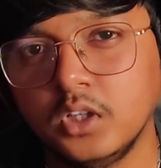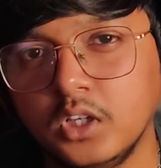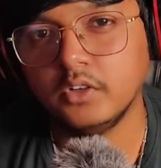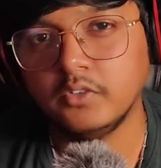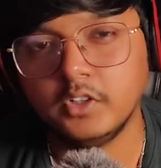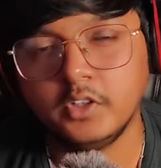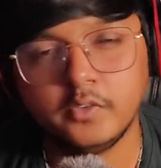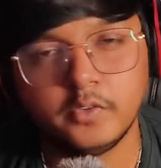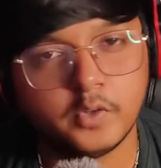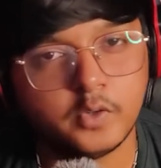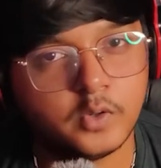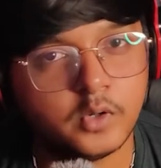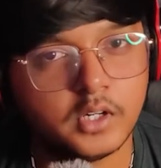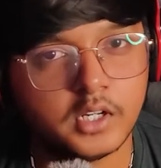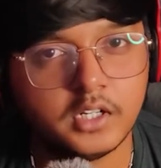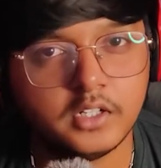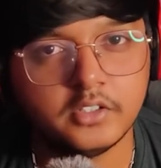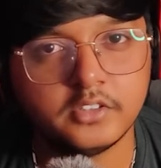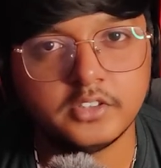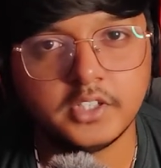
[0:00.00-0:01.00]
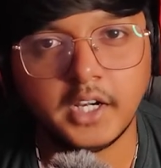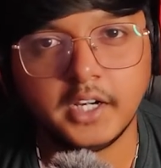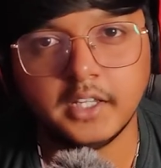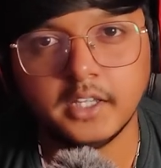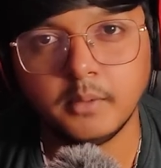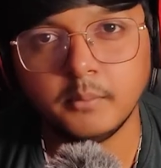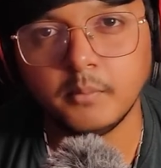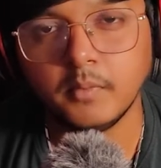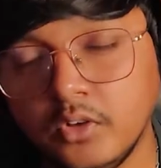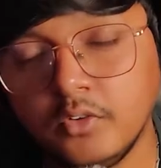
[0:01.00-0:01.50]
Even if you don't understand
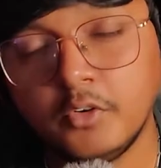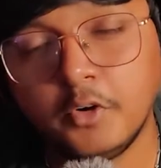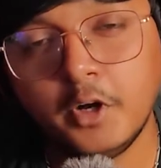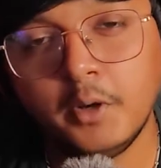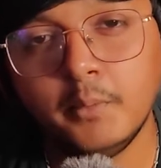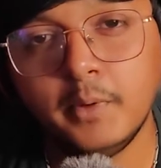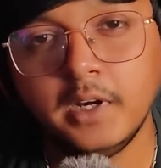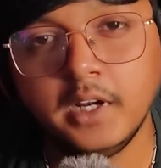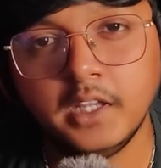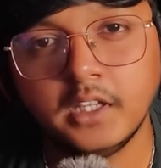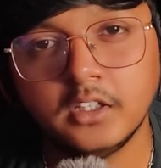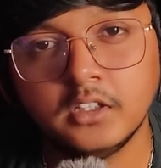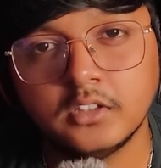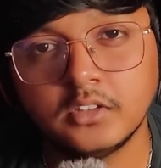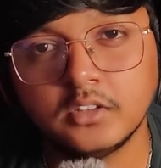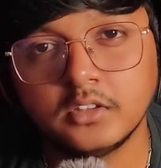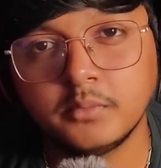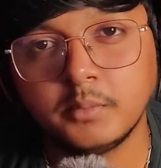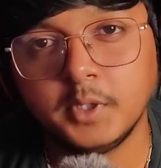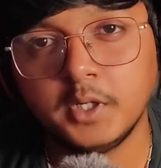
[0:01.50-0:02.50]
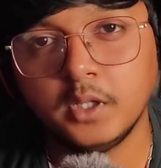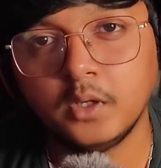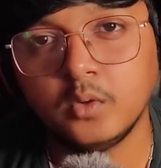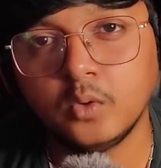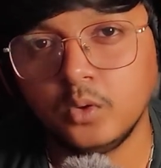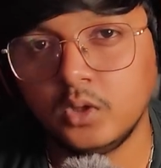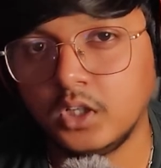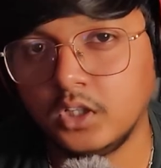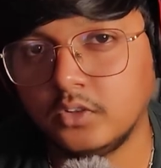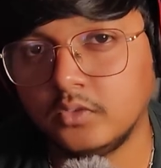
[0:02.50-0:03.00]
them, the world building is pretty
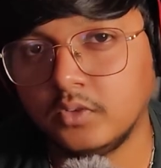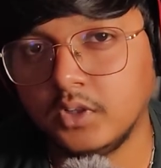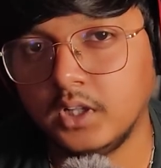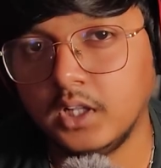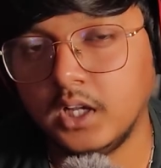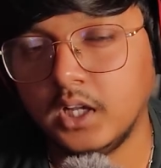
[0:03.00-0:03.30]
cool as well.